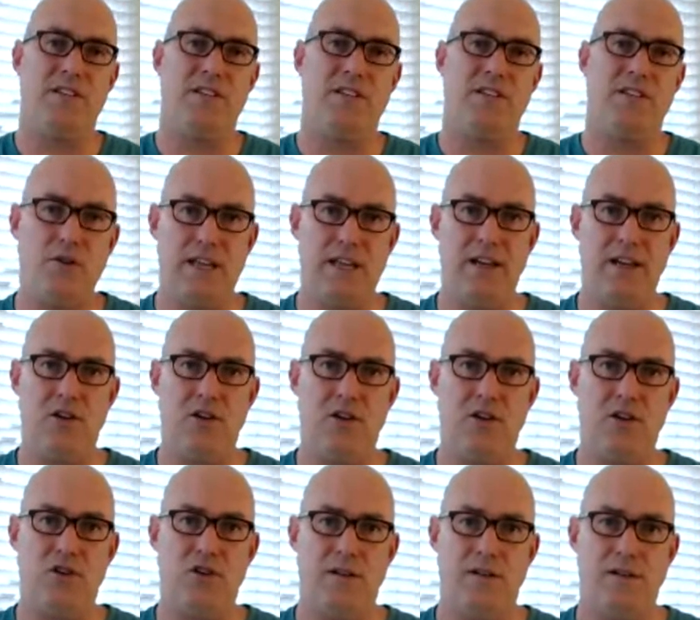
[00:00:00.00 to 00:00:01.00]

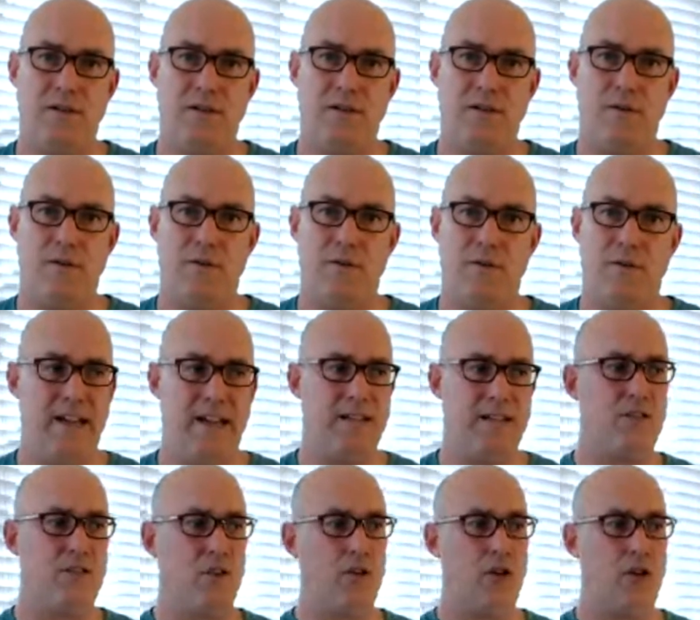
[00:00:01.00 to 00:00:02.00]
association,
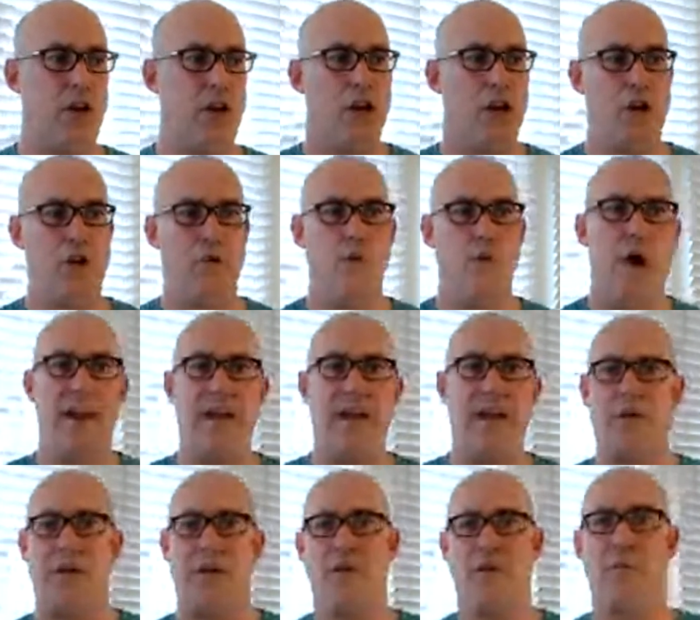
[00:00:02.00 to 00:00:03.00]
right? So you're
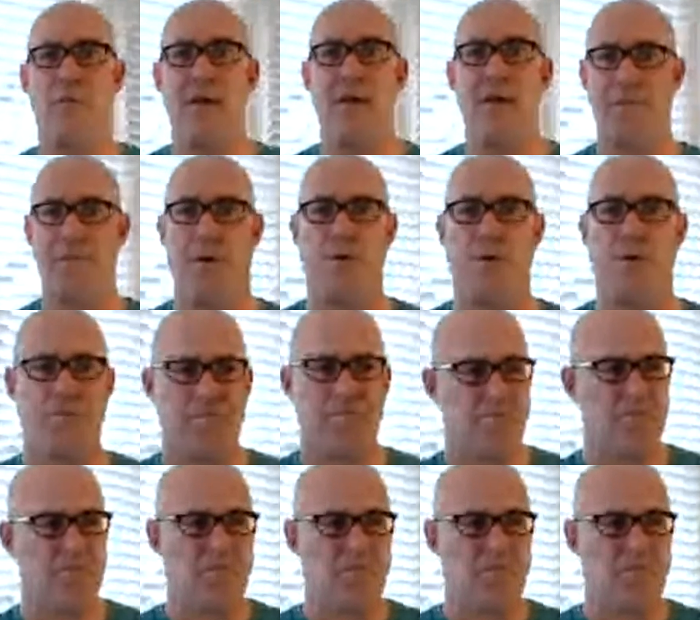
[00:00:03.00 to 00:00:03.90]
running with other people.